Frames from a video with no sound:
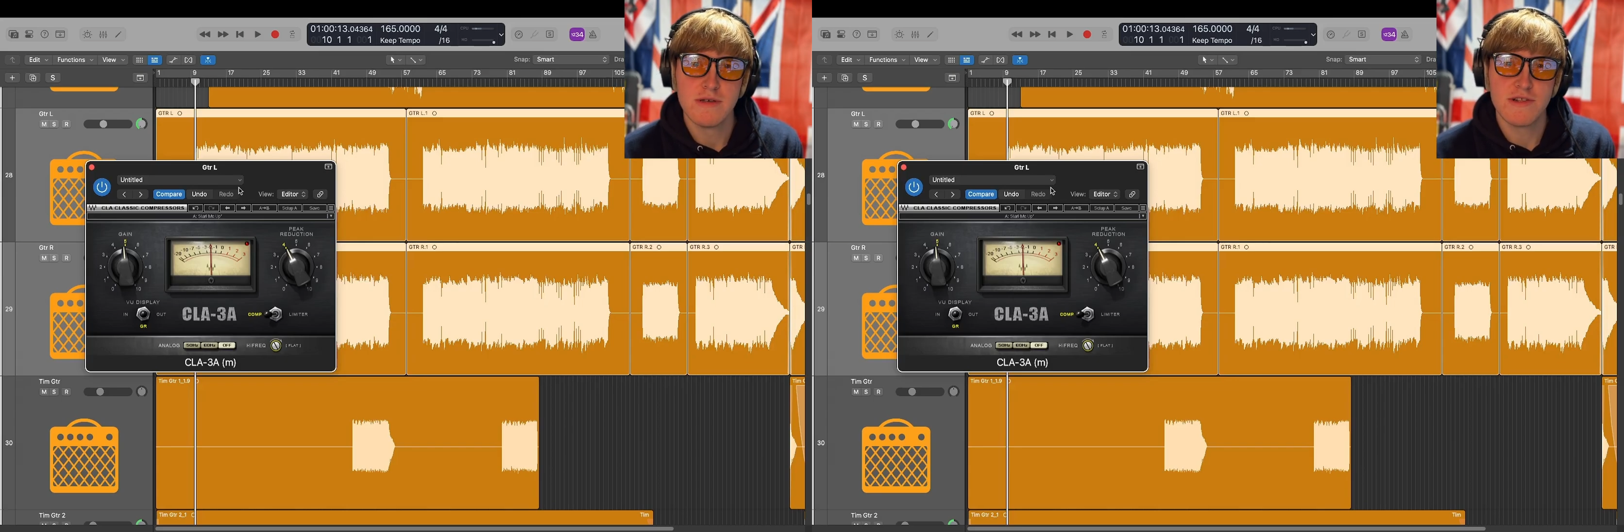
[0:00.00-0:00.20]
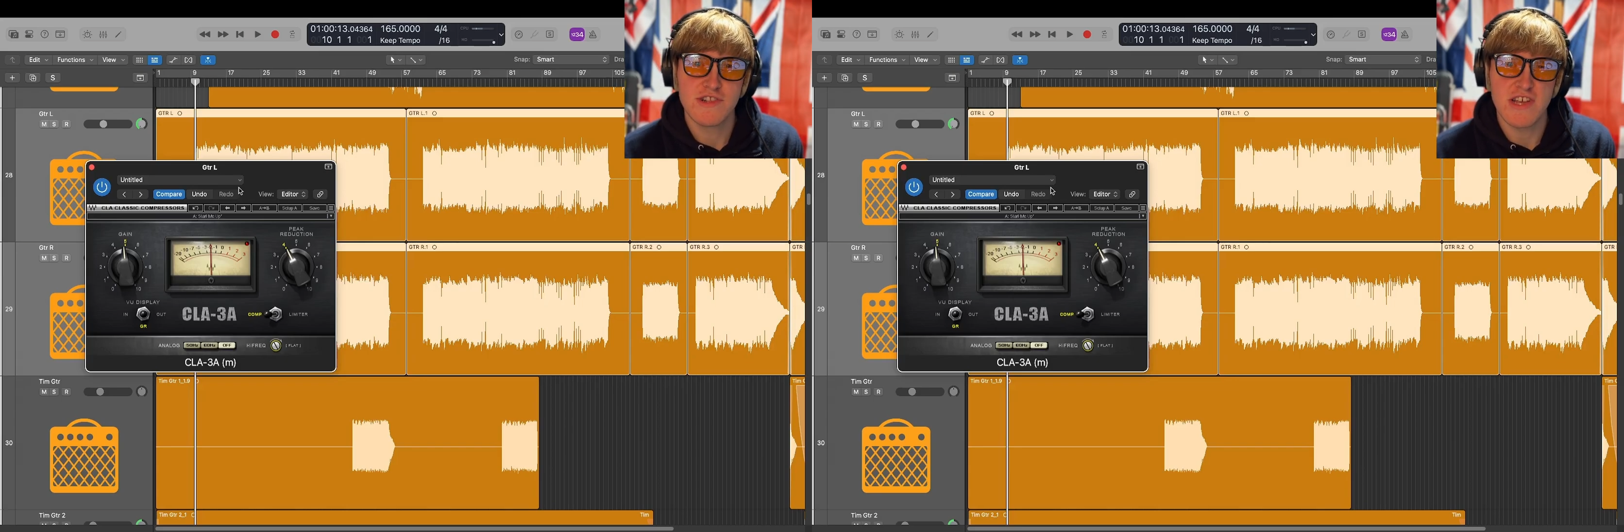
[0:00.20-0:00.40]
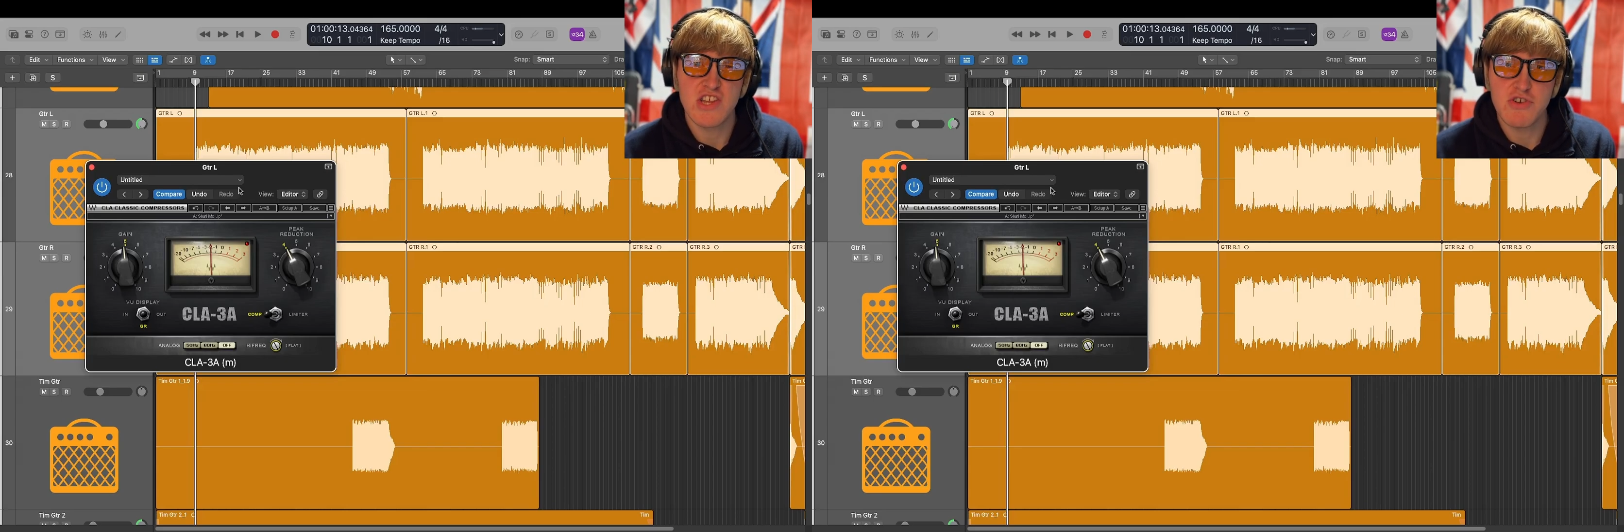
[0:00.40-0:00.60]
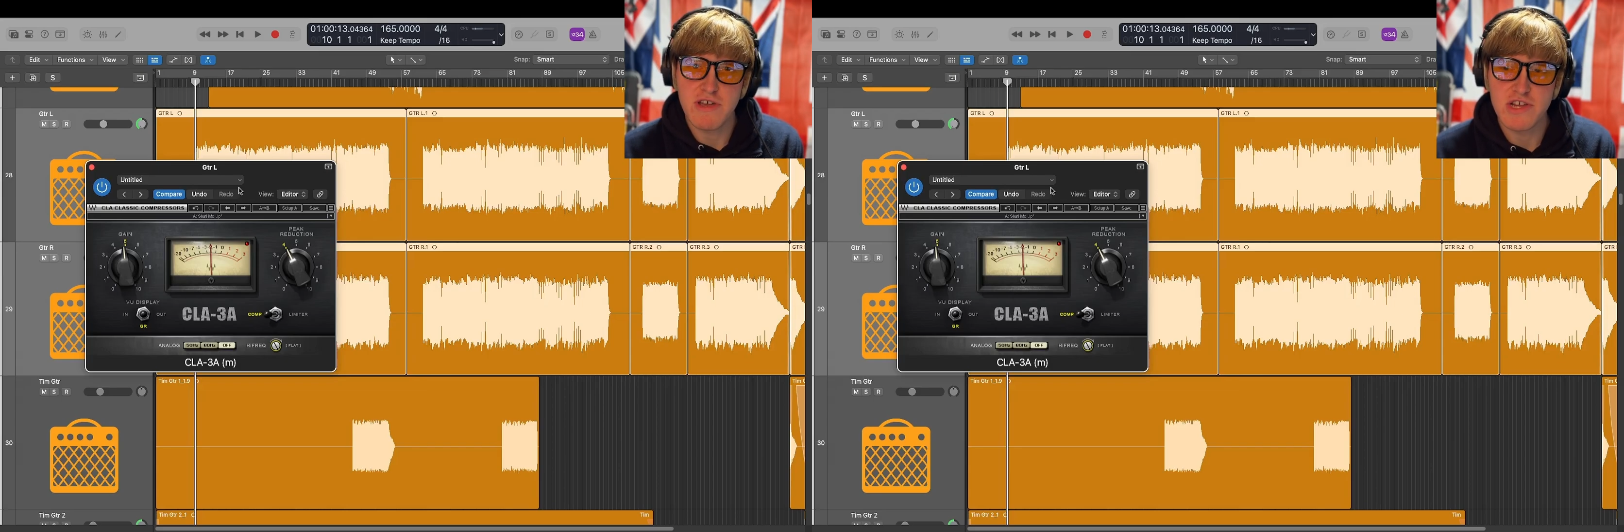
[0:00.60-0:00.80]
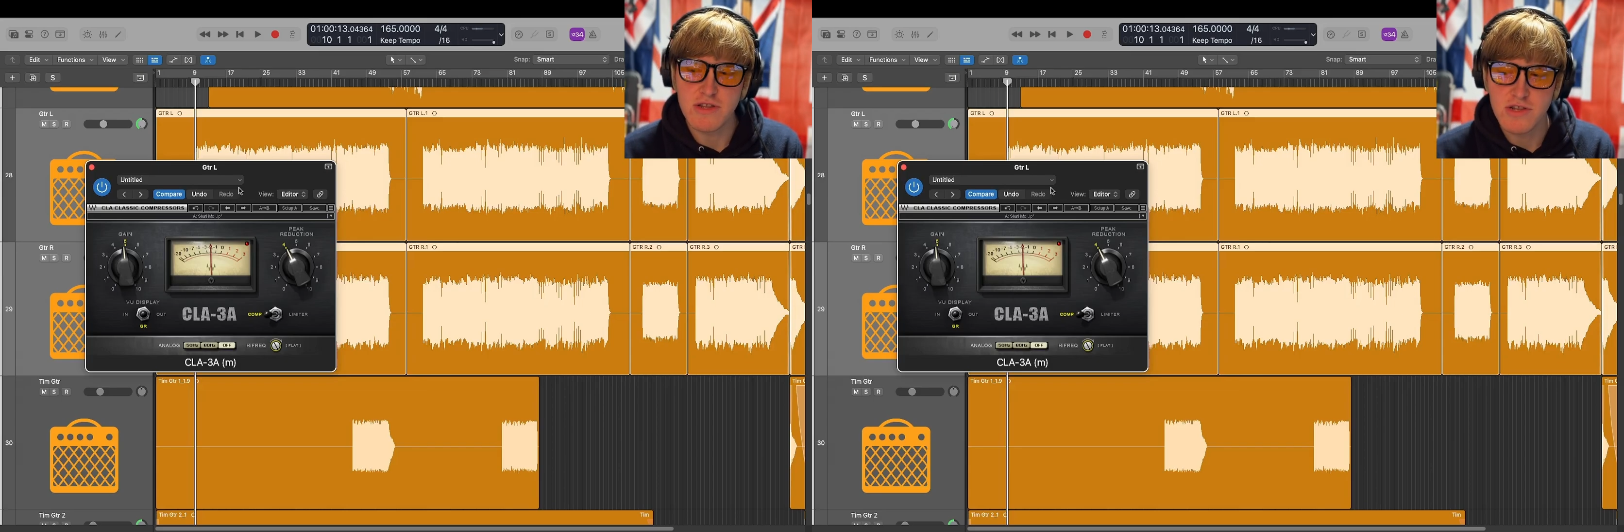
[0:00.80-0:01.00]

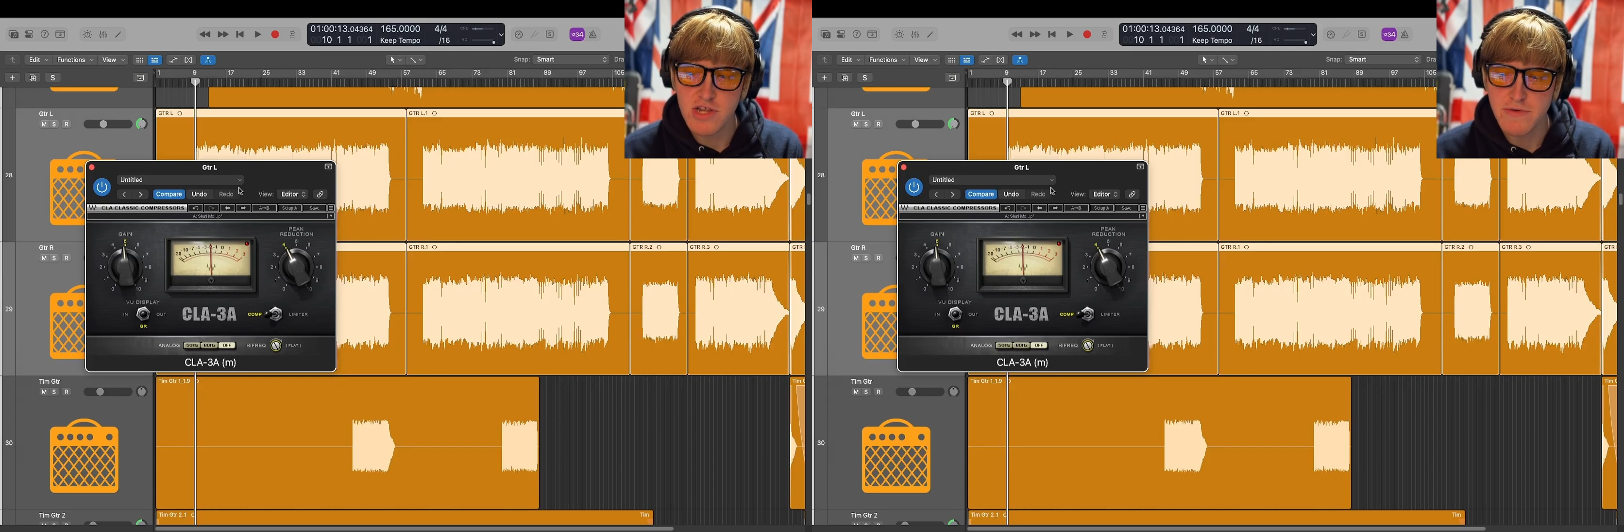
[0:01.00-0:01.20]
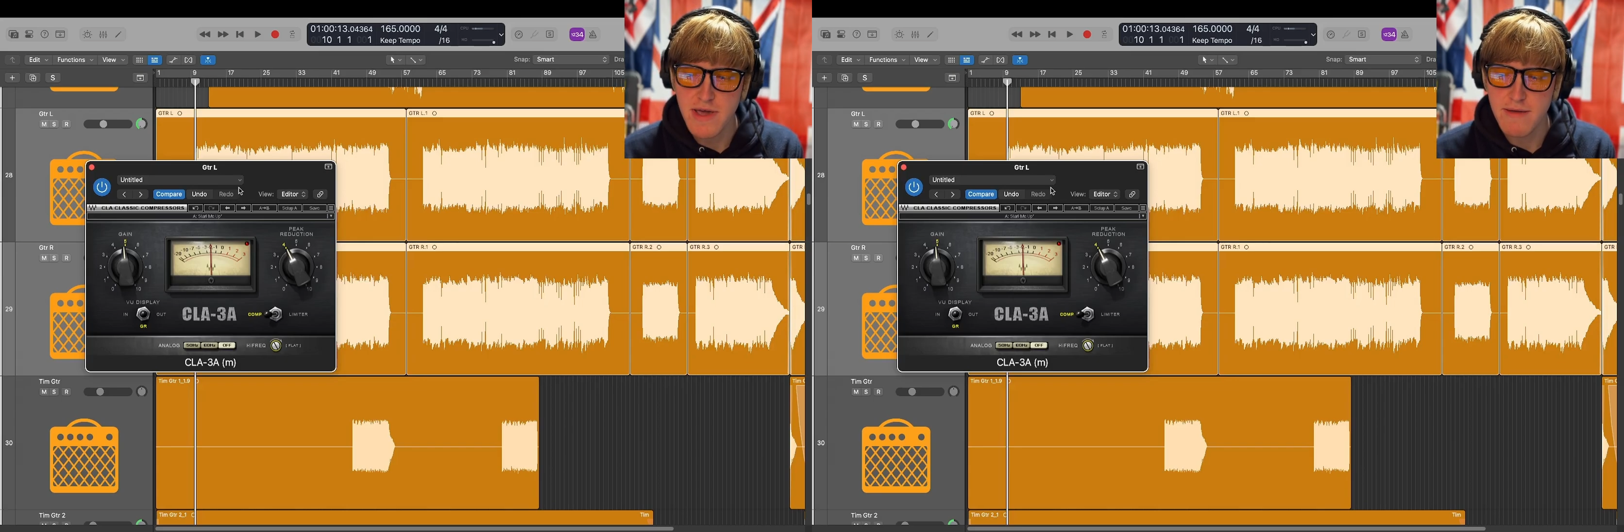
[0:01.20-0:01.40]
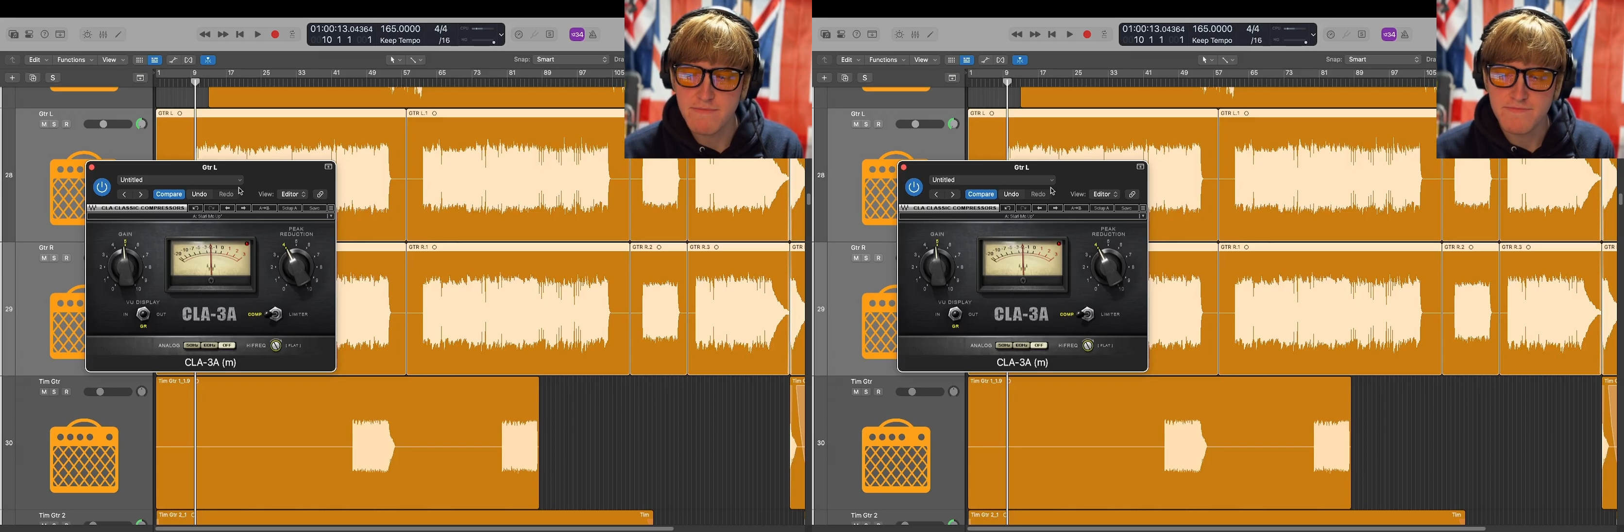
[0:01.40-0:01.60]
saturation to it.